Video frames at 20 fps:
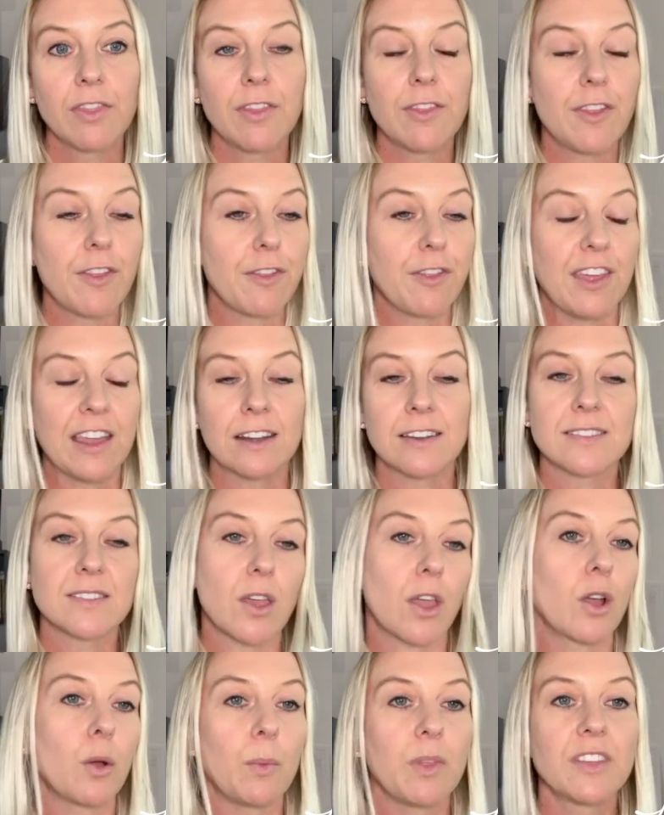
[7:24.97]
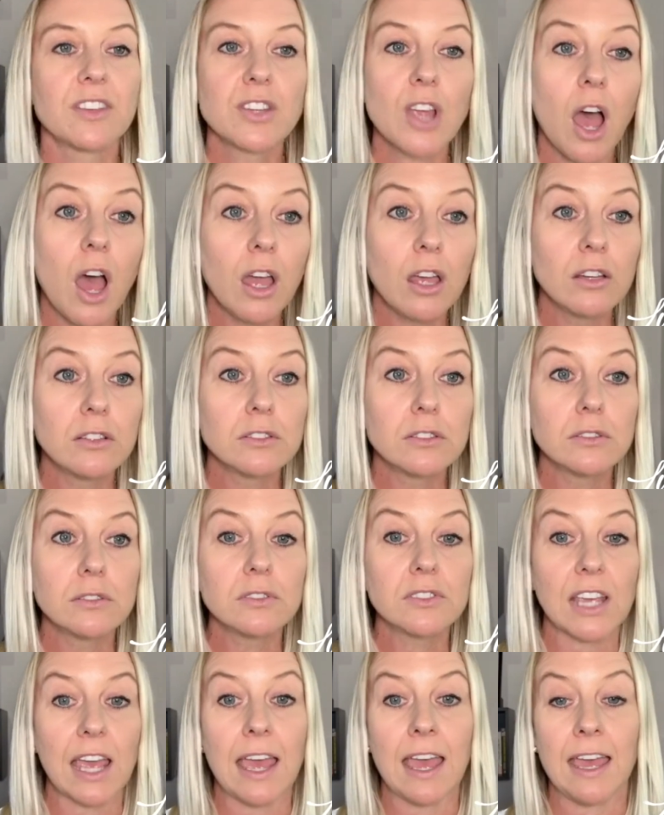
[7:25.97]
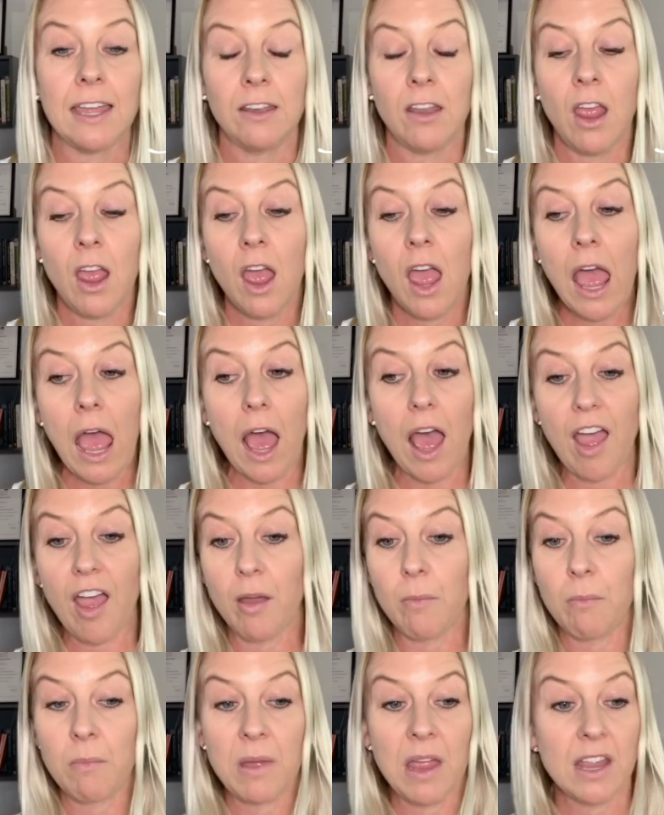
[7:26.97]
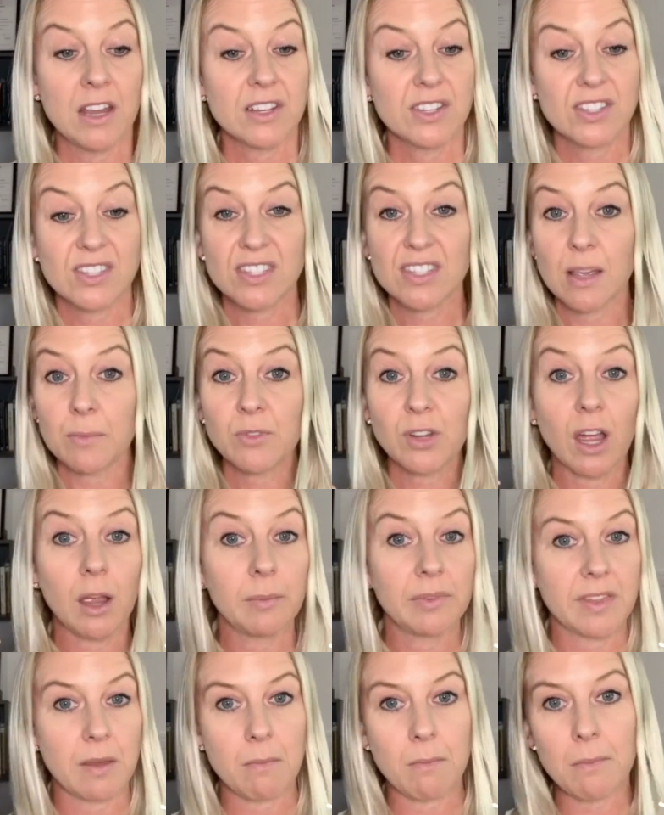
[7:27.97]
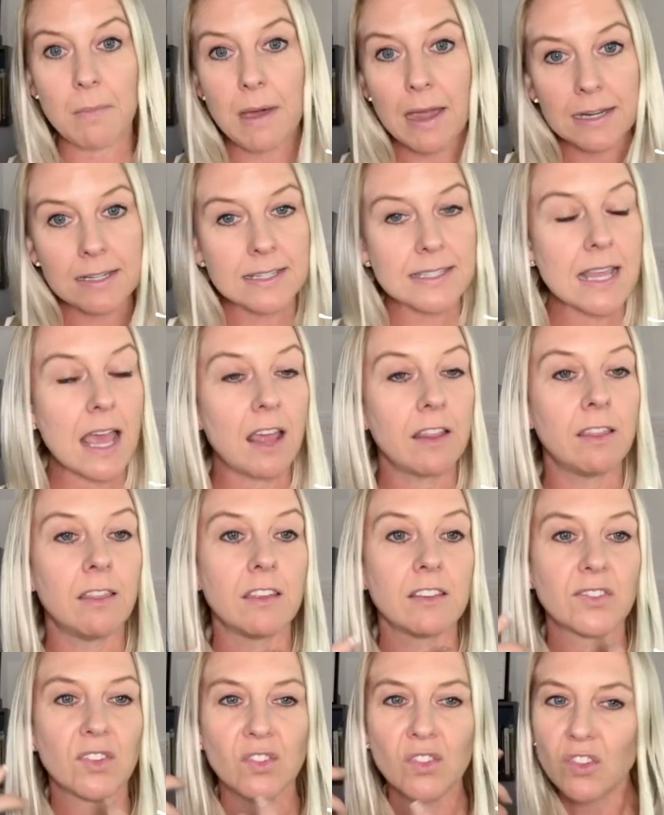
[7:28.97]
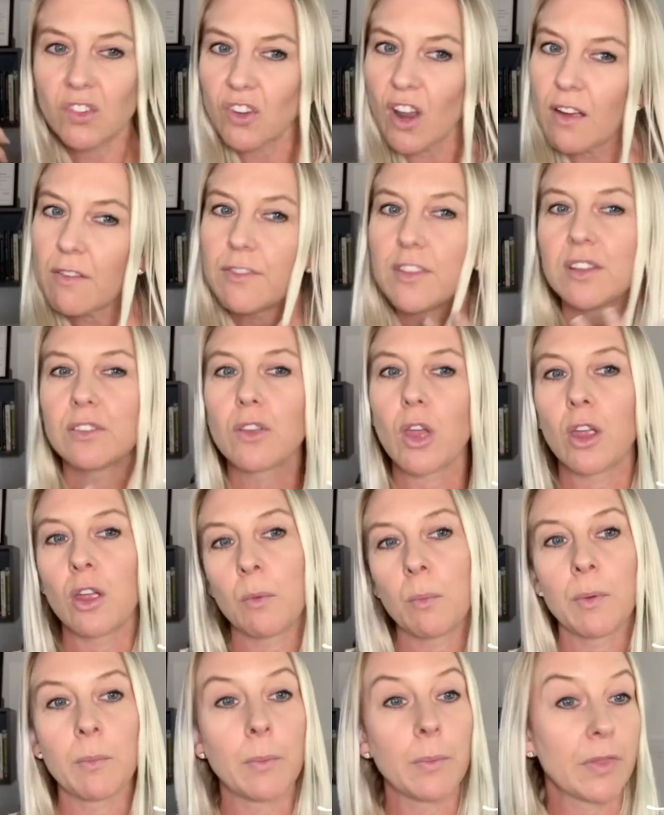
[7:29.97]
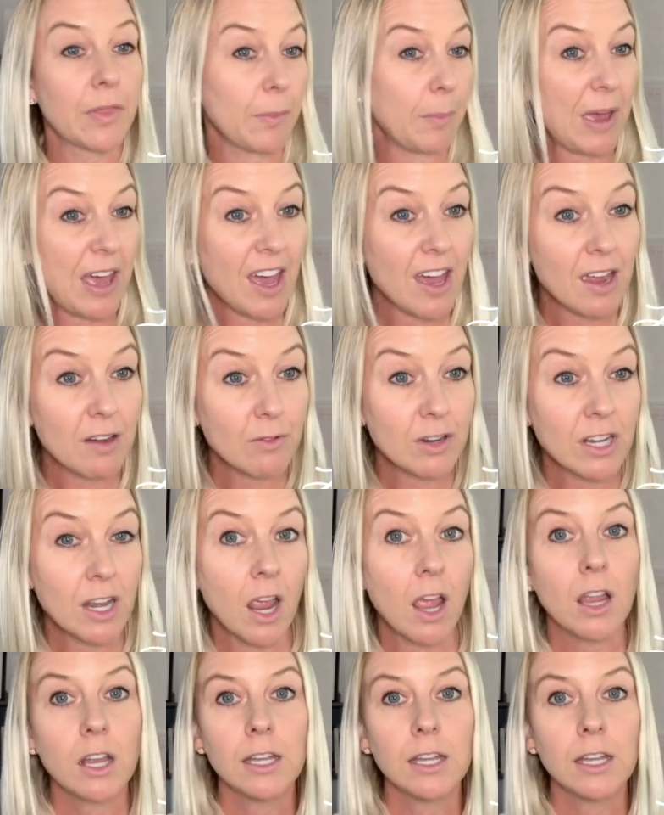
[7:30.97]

the thing that's going on with the child and sometimes their mindset and the stuff that's going on with the parent